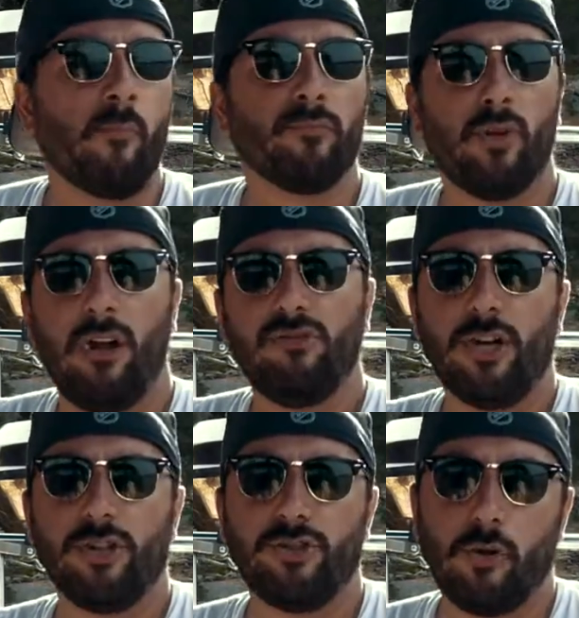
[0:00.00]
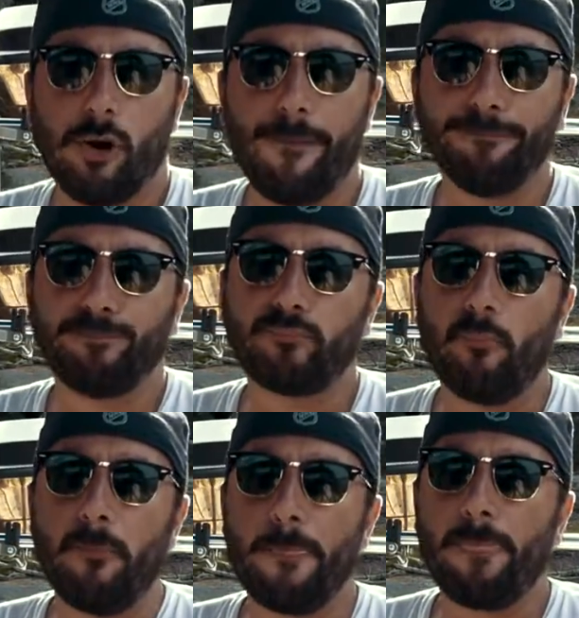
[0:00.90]
While I was on shore,
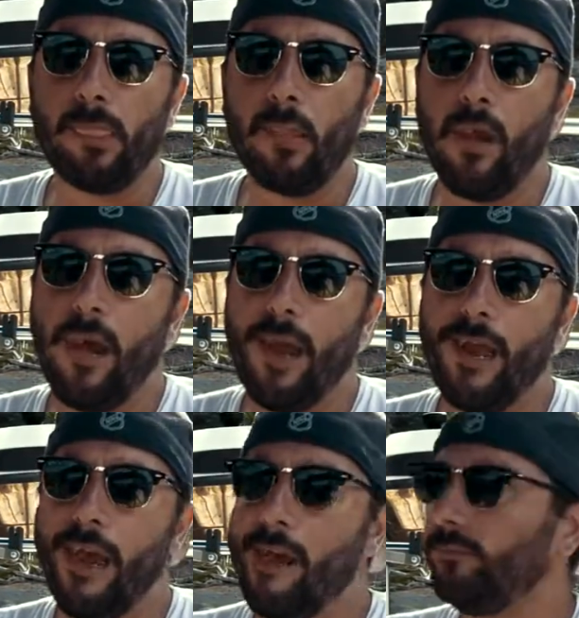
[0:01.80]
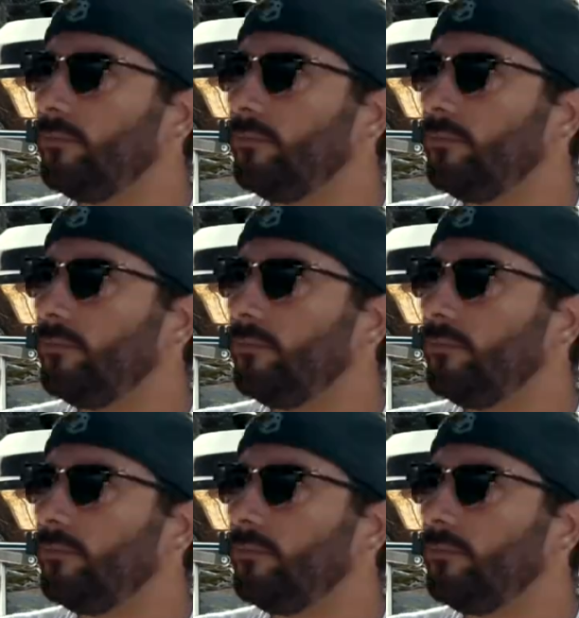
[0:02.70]
I, uh,